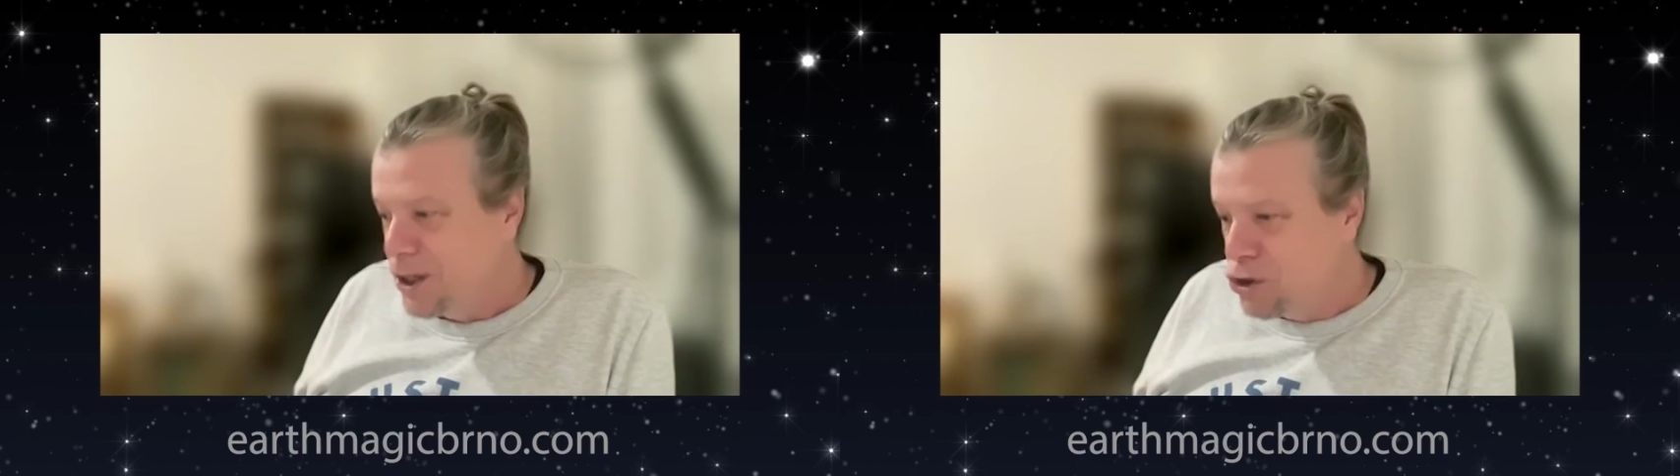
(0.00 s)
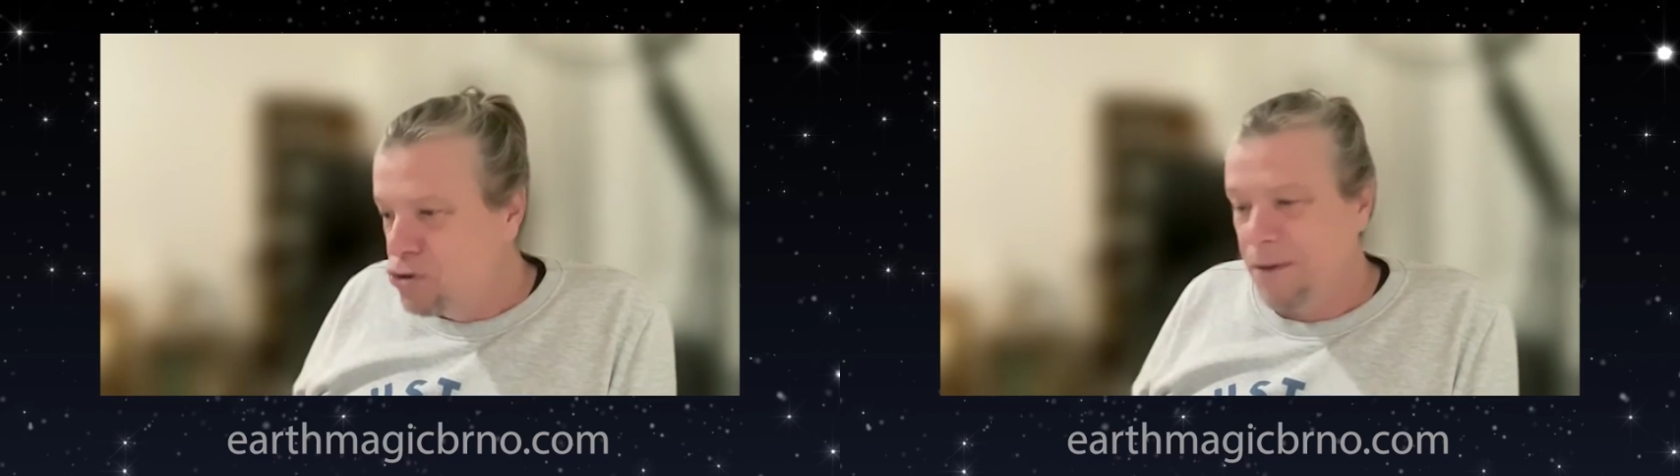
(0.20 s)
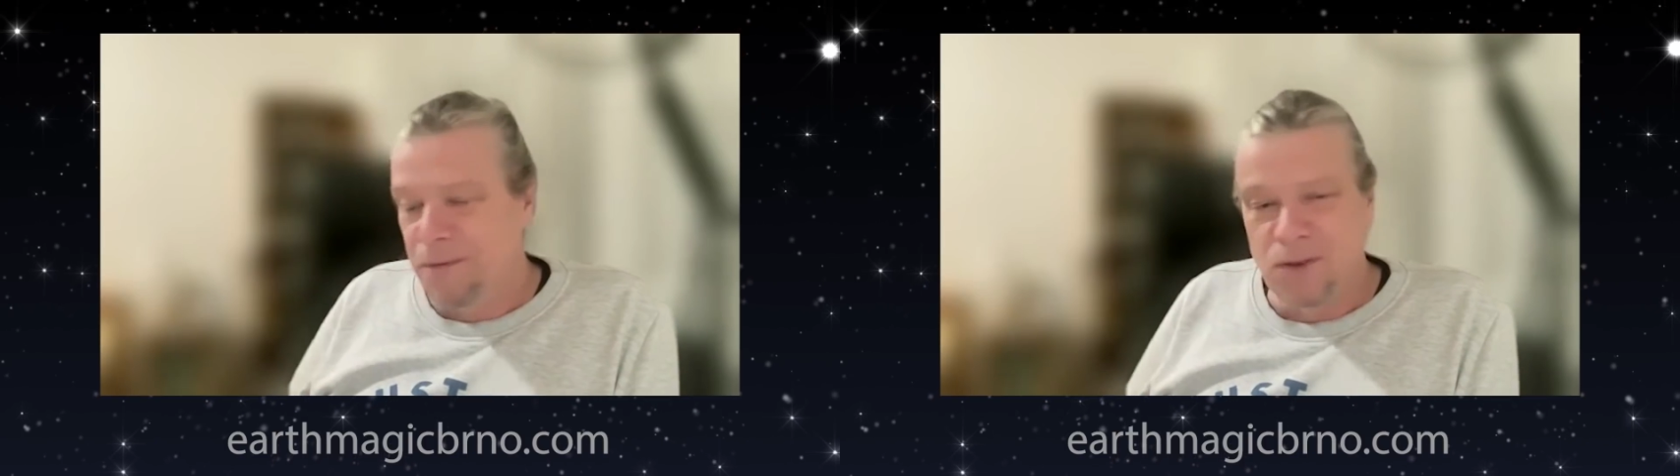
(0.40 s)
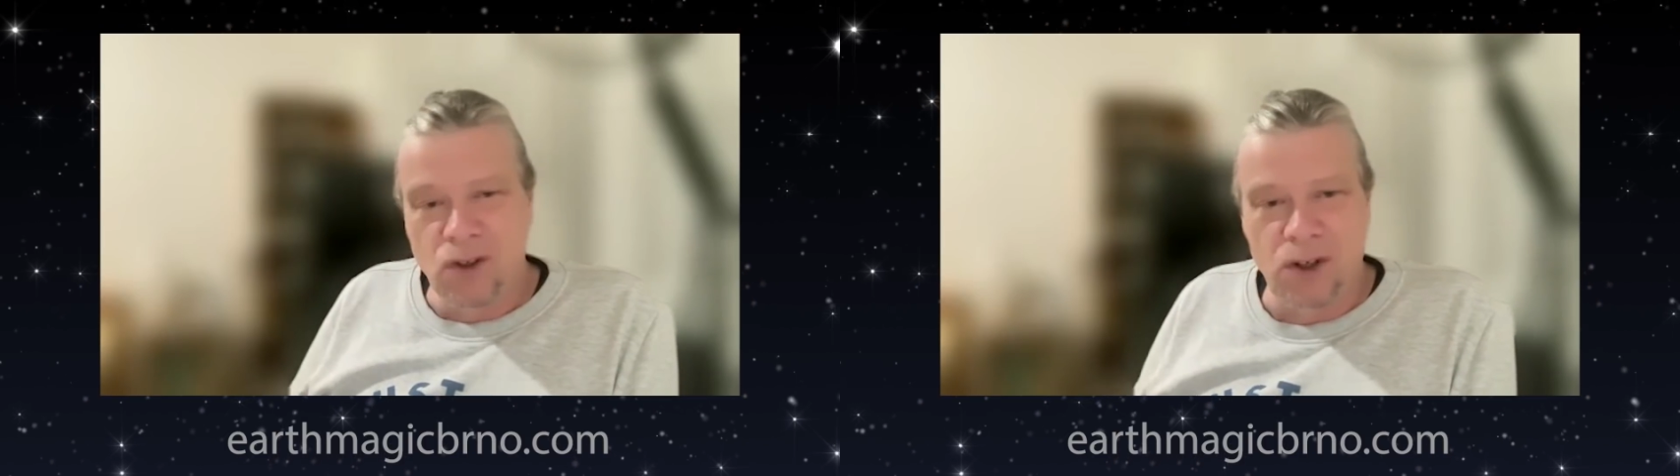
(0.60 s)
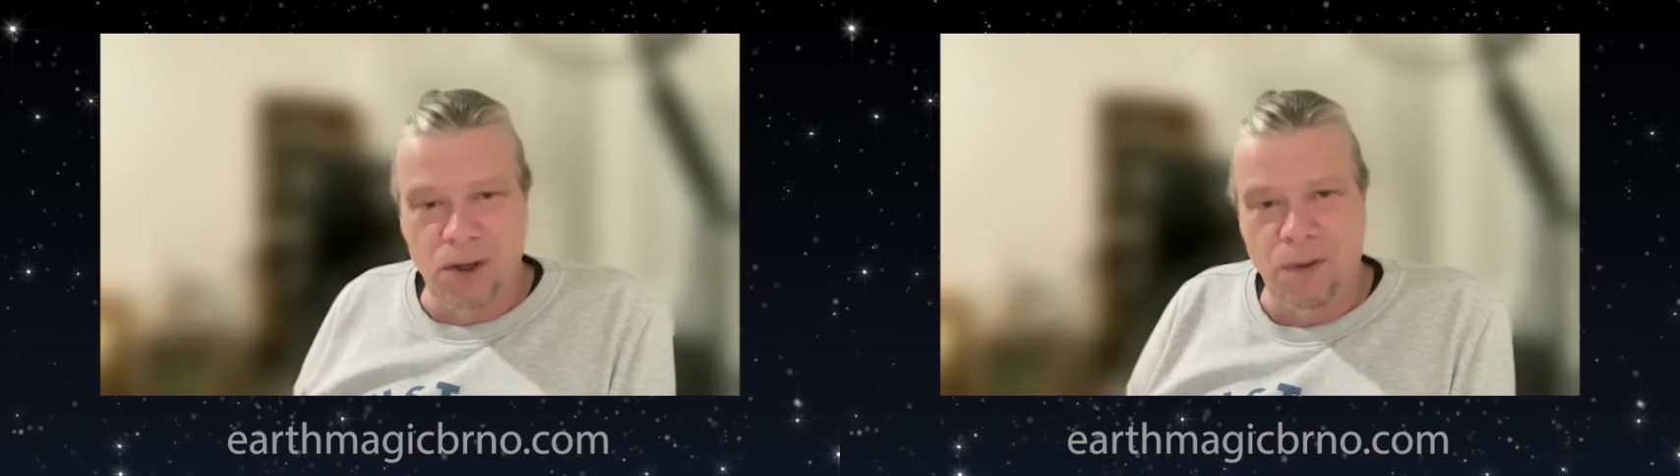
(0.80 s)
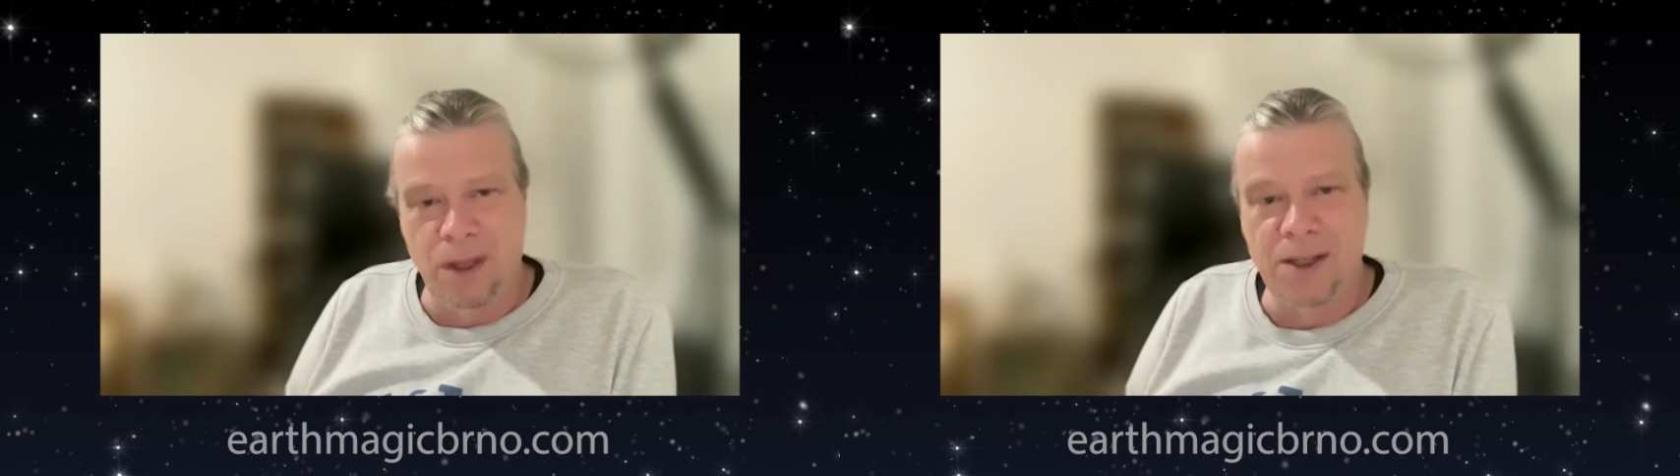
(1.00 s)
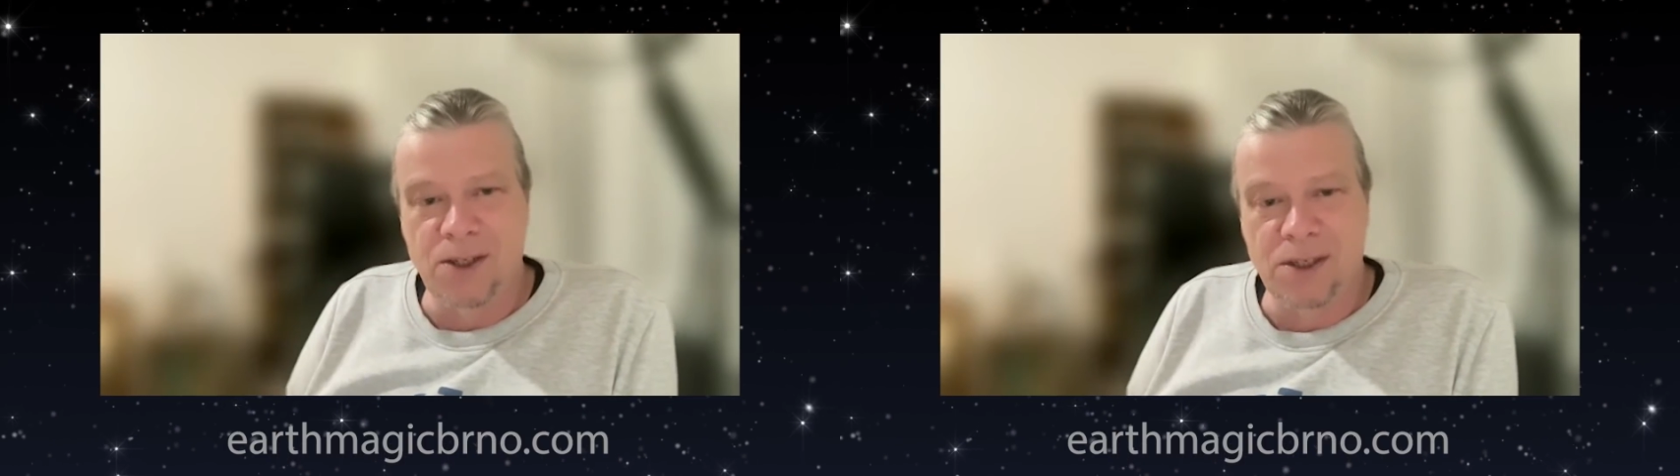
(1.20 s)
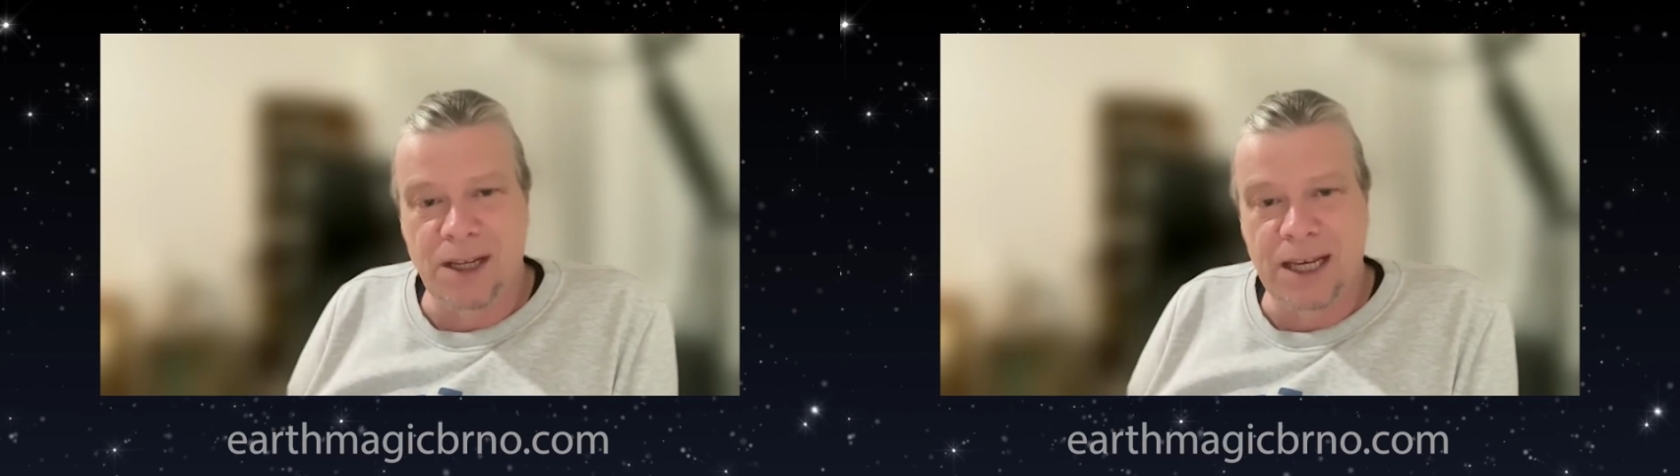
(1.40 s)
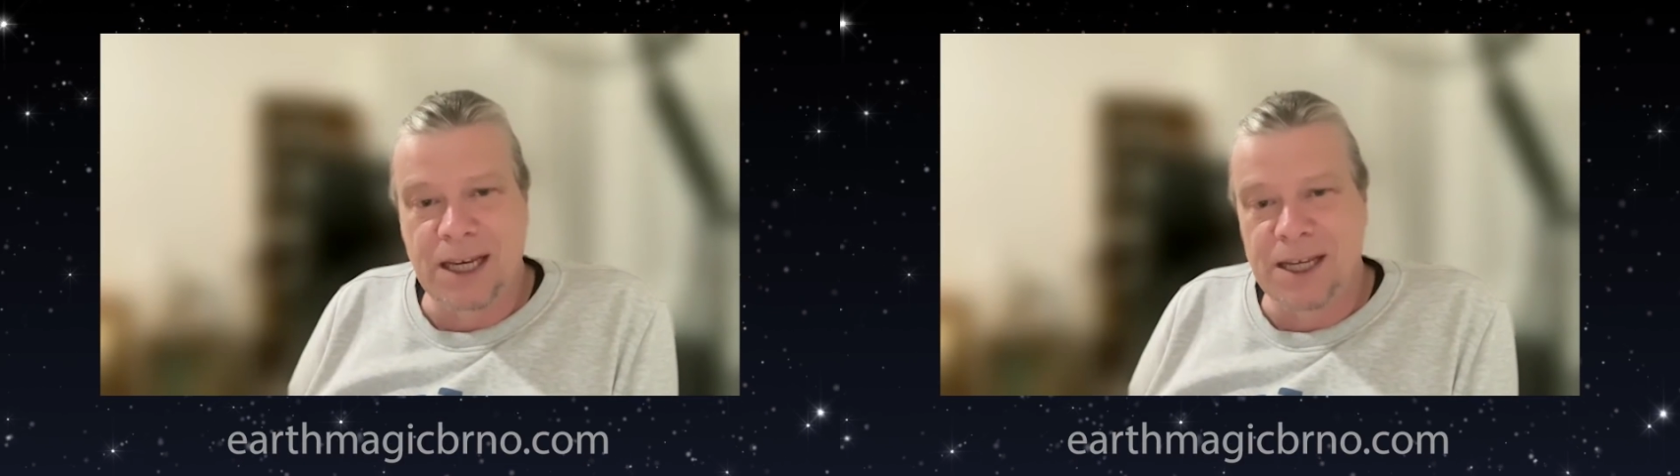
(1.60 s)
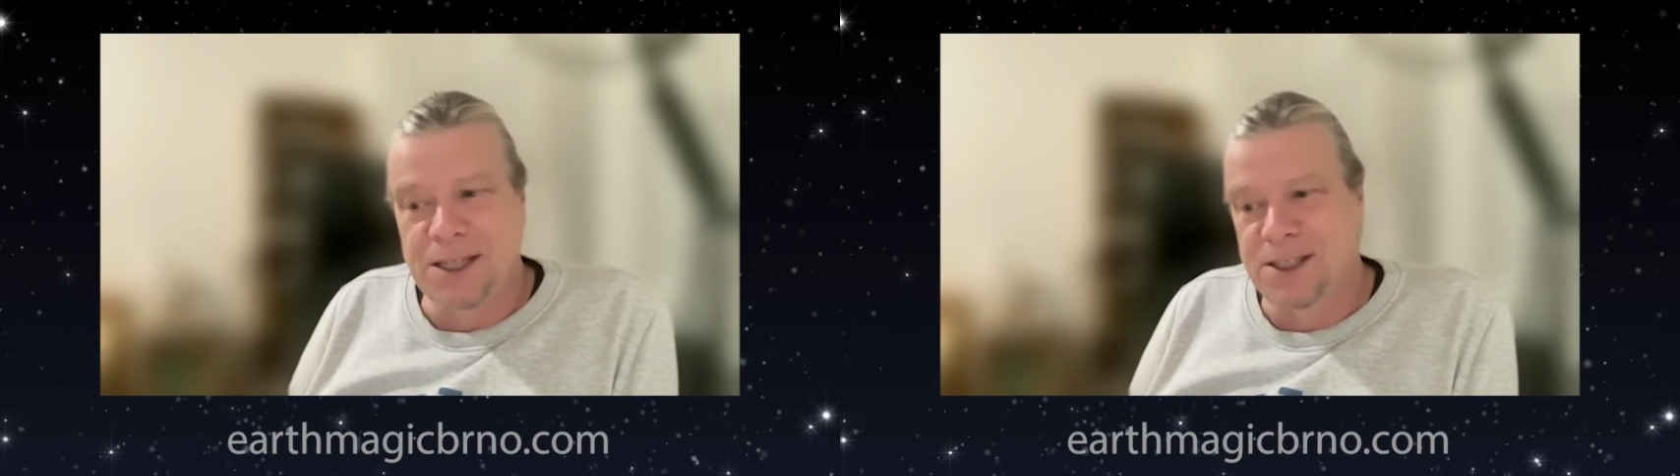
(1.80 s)
driven to do this
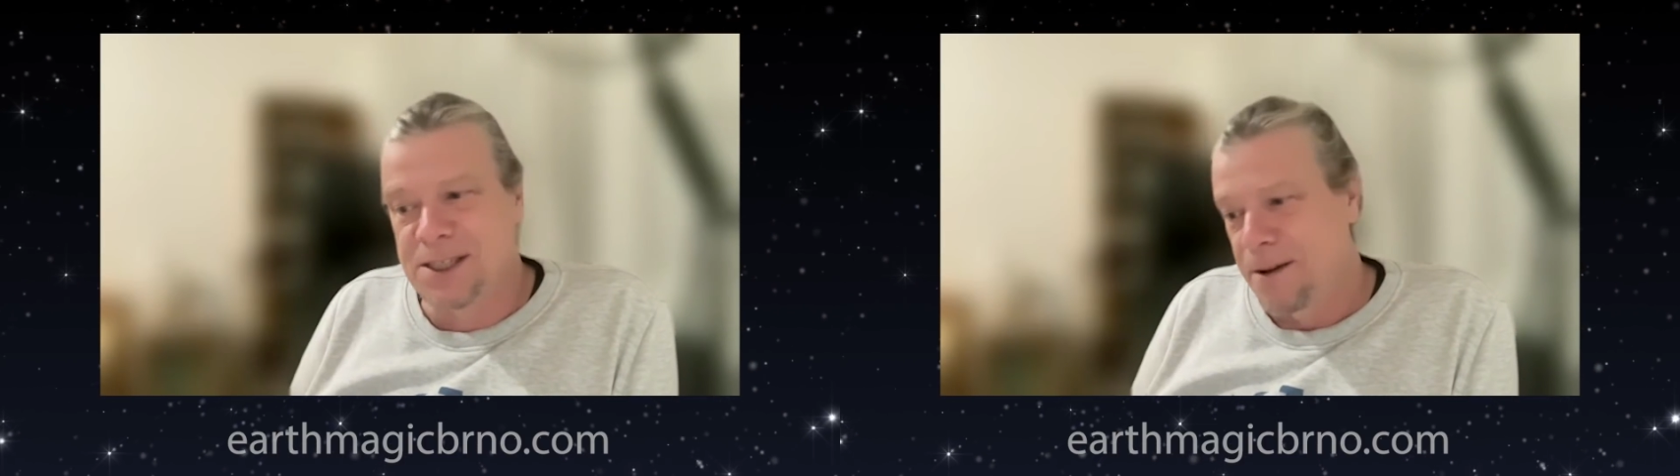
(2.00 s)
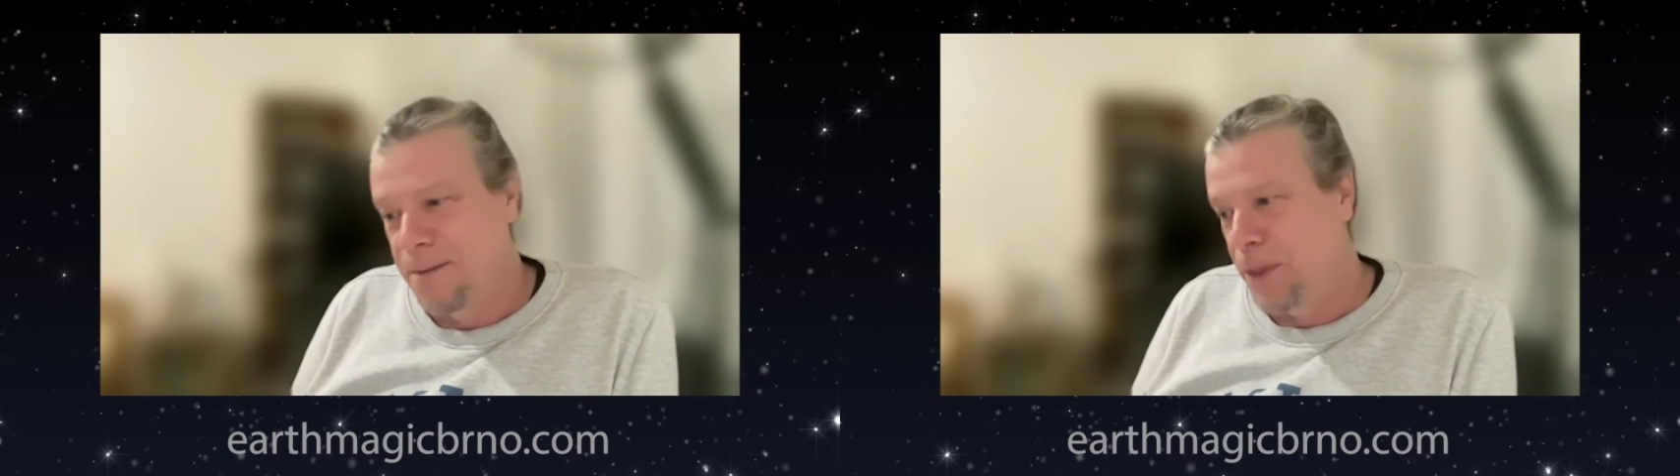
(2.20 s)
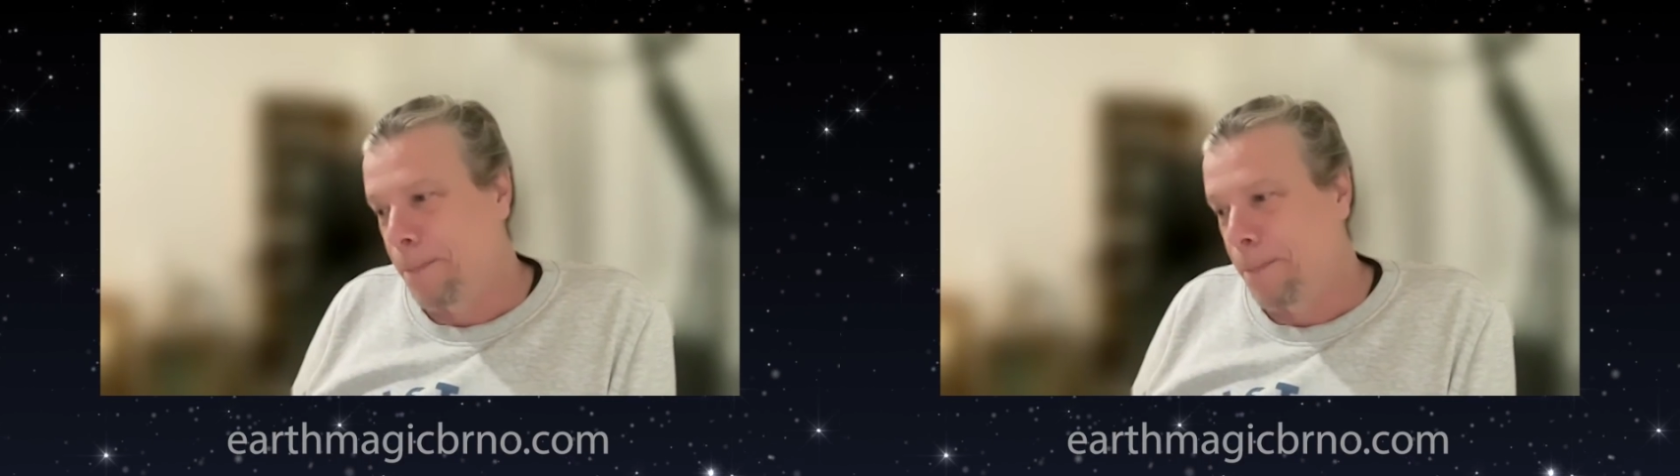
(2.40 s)
is